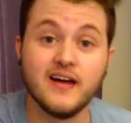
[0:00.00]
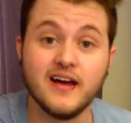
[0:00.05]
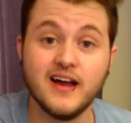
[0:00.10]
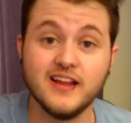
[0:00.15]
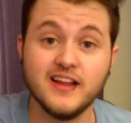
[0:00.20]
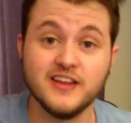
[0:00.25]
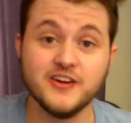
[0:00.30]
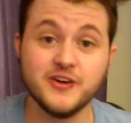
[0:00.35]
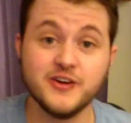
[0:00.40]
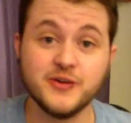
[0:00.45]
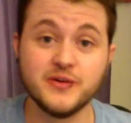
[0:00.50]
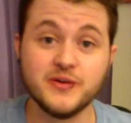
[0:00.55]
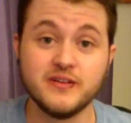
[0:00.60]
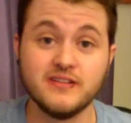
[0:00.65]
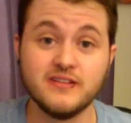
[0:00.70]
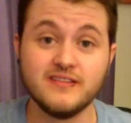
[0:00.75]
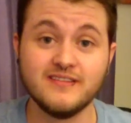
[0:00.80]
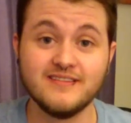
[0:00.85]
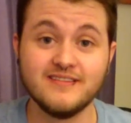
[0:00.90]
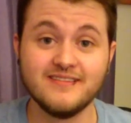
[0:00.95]
Hello,
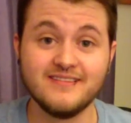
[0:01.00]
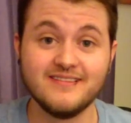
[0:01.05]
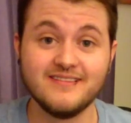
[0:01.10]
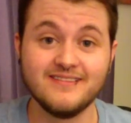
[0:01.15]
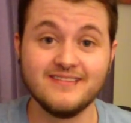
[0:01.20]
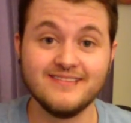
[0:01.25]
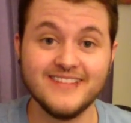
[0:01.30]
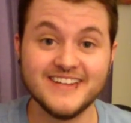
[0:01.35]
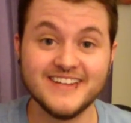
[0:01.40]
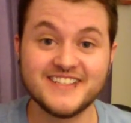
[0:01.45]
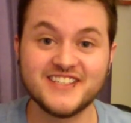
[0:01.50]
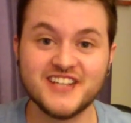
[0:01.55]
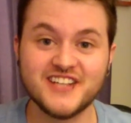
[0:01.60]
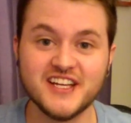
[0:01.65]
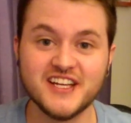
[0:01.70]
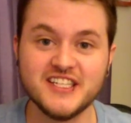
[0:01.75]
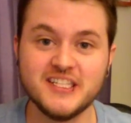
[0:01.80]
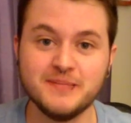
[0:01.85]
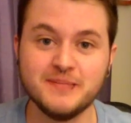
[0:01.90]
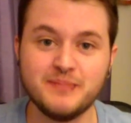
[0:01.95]
it's
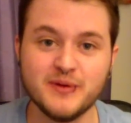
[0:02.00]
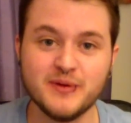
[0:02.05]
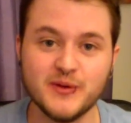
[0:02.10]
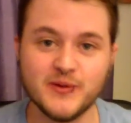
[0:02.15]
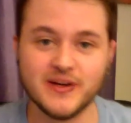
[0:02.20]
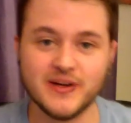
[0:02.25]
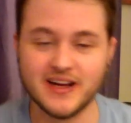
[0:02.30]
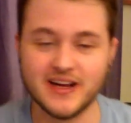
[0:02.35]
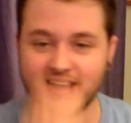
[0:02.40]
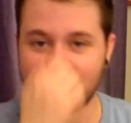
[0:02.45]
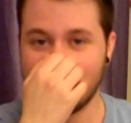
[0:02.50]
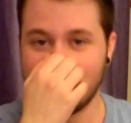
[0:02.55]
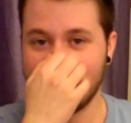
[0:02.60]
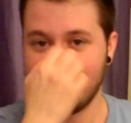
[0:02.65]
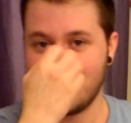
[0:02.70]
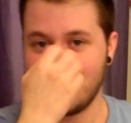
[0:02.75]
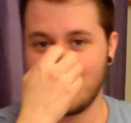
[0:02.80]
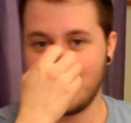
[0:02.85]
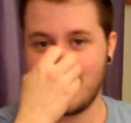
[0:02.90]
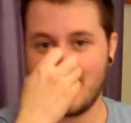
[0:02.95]
Chasey Poo,
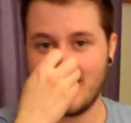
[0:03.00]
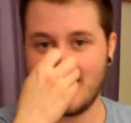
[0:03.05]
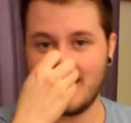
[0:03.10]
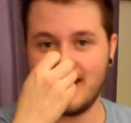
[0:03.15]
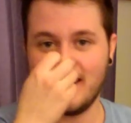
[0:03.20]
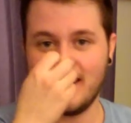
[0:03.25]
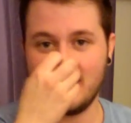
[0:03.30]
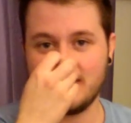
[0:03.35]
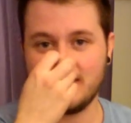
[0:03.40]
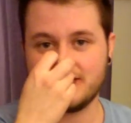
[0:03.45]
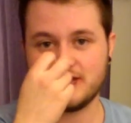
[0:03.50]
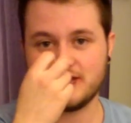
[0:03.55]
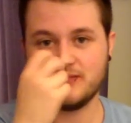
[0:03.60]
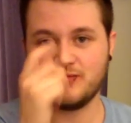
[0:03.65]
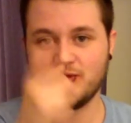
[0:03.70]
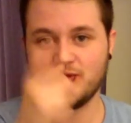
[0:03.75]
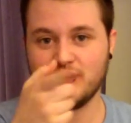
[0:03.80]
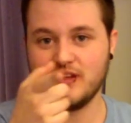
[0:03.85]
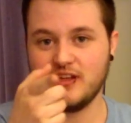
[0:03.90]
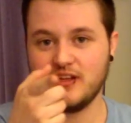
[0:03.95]
and I have some
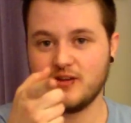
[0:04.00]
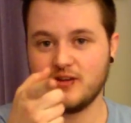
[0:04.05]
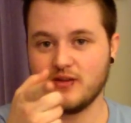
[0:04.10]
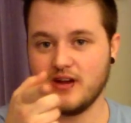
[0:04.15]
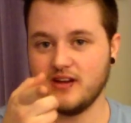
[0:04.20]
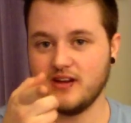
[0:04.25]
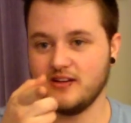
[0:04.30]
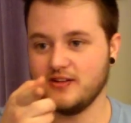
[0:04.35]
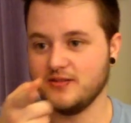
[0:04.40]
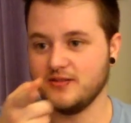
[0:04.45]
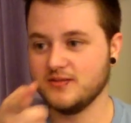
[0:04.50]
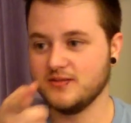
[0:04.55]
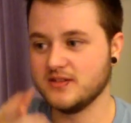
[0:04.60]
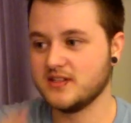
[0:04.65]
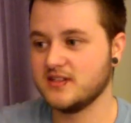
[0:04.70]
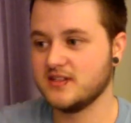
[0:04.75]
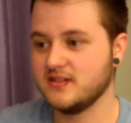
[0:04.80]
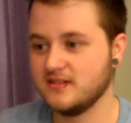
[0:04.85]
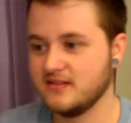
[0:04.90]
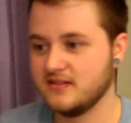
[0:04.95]
really great
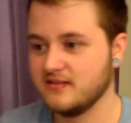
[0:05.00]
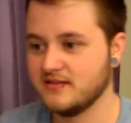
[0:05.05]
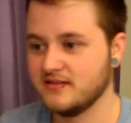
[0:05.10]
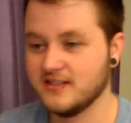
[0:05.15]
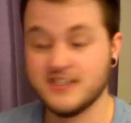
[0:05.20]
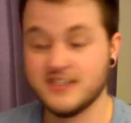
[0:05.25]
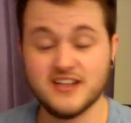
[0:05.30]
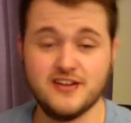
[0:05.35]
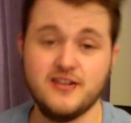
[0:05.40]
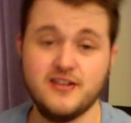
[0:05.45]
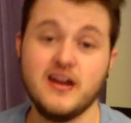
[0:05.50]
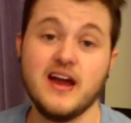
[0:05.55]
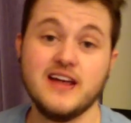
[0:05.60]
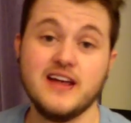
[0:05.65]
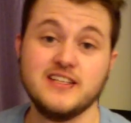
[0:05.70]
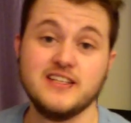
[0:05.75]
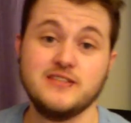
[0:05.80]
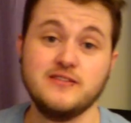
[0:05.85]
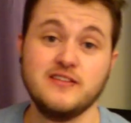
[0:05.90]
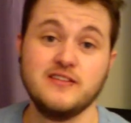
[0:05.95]
news to tell you
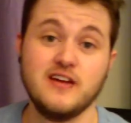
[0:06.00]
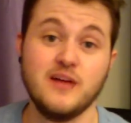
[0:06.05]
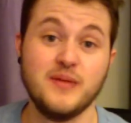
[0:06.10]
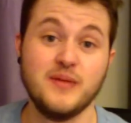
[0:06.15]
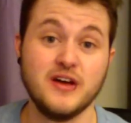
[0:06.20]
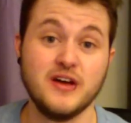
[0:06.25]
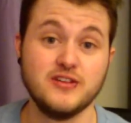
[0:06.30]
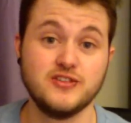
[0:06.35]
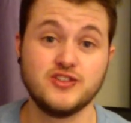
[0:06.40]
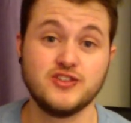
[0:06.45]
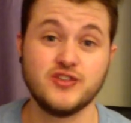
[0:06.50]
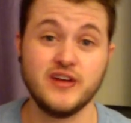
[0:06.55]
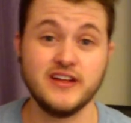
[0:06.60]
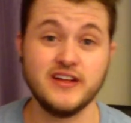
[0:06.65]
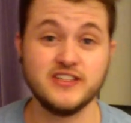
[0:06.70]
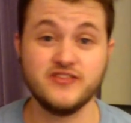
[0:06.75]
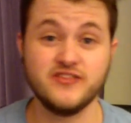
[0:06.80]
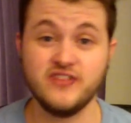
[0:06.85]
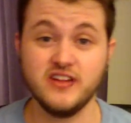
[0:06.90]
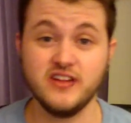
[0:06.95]
guys about Trans
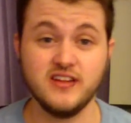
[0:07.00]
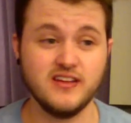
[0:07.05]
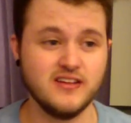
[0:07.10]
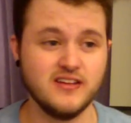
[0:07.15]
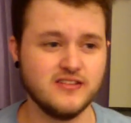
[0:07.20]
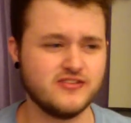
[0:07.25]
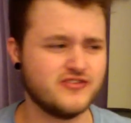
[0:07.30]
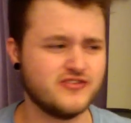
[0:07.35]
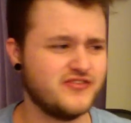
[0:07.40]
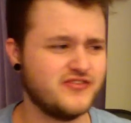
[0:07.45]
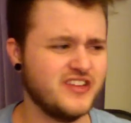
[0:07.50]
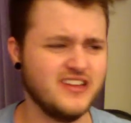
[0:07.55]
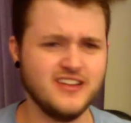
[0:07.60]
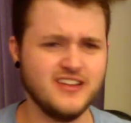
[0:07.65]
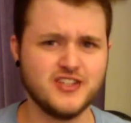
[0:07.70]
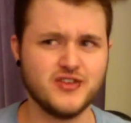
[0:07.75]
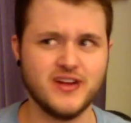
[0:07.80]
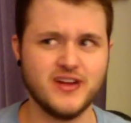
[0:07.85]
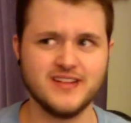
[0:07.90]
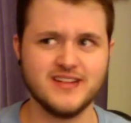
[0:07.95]
Philly
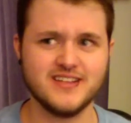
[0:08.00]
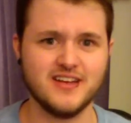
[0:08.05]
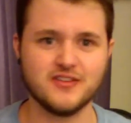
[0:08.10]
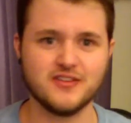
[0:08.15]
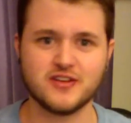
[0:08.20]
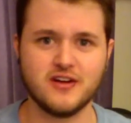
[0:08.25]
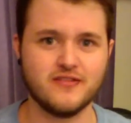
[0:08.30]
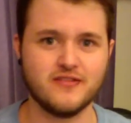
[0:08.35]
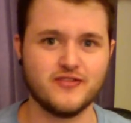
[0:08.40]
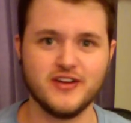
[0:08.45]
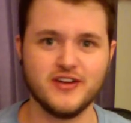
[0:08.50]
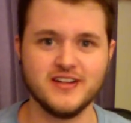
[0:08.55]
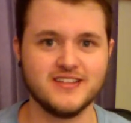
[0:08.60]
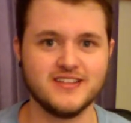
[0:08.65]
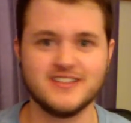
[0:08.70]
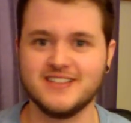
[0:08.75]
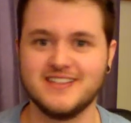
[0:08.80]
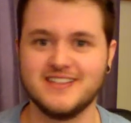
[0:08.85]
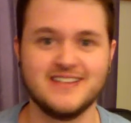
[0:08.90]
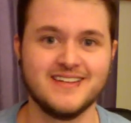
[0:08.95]
Trans Health
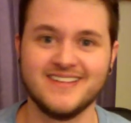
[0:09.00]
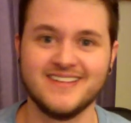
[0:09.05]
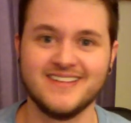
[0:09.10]
Conference.